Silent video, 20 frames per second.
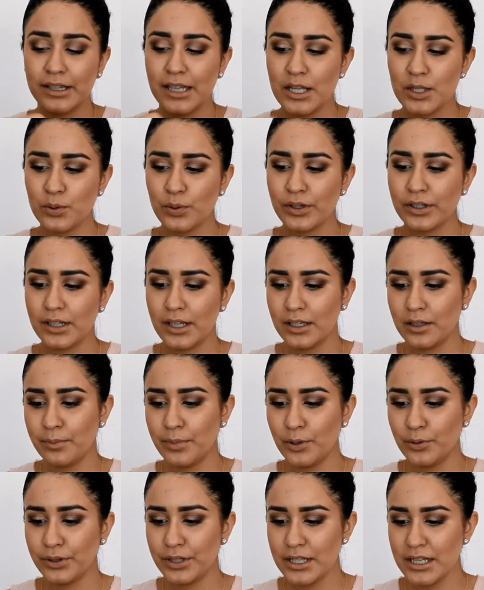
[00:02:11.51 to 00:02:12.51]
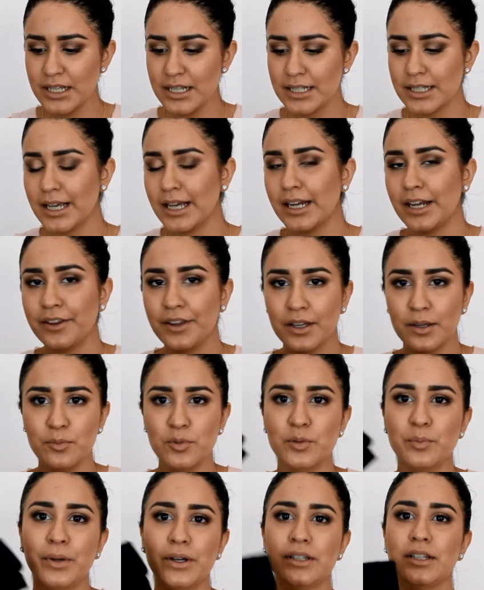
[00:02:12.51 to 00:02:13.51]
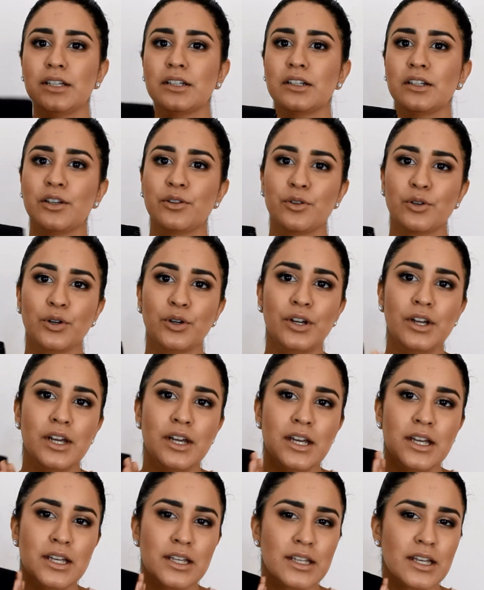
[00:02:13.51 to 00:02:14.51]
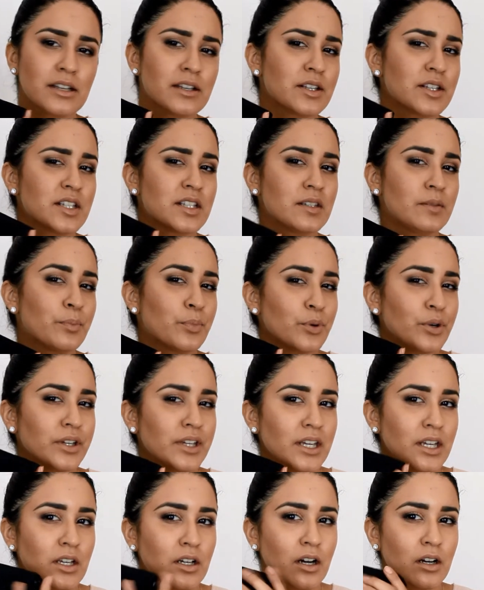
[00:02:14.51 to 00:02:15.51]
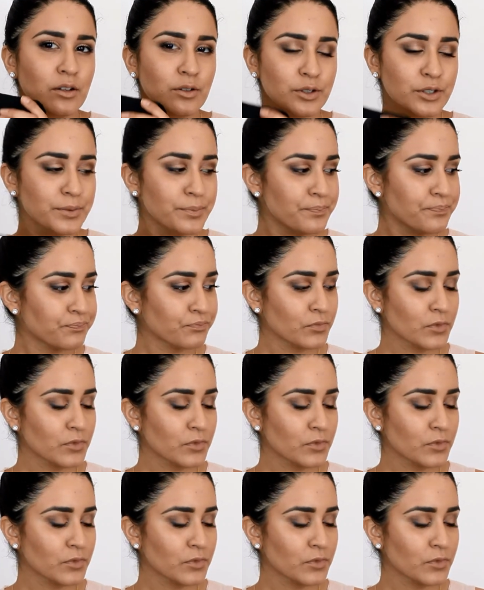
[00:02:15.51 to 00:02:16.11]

That's what I like about these, and I think I'm gonna buy like another like springy color.